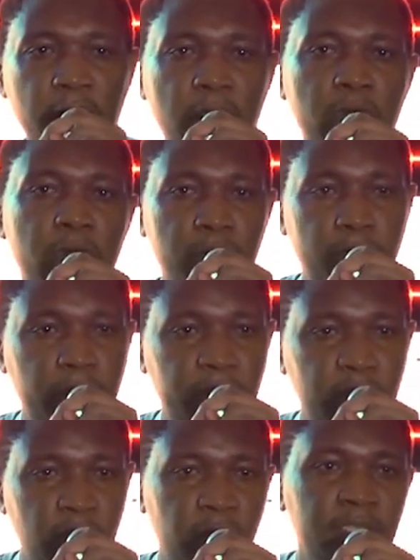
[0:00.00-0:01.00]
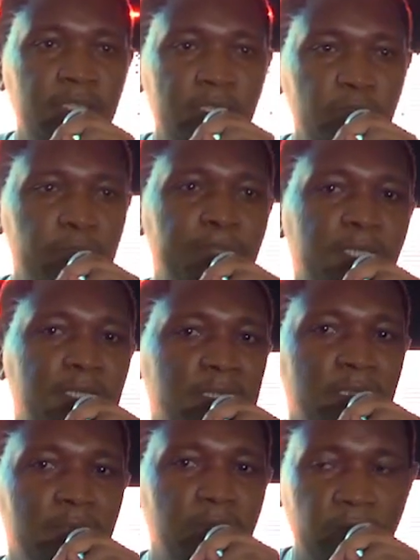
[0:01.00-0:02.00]
a web application, let's say you've built
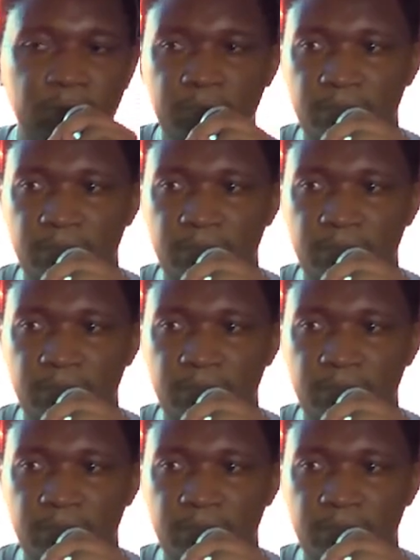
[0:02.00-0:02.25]
something.